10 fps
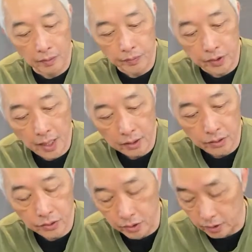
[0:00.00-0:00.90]

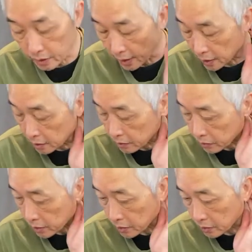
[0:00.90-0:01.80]
doctors, the Chinese
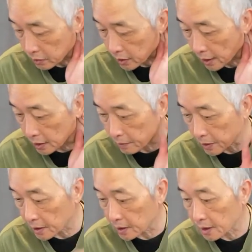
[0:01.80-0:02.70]
traditional Chinese
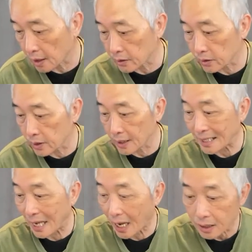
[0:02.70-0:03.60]
medicine doctor think
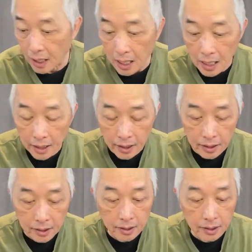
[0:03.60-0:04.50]
that it
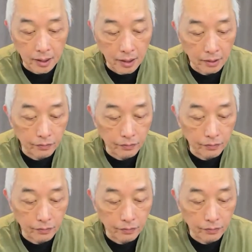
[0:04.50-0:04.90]
can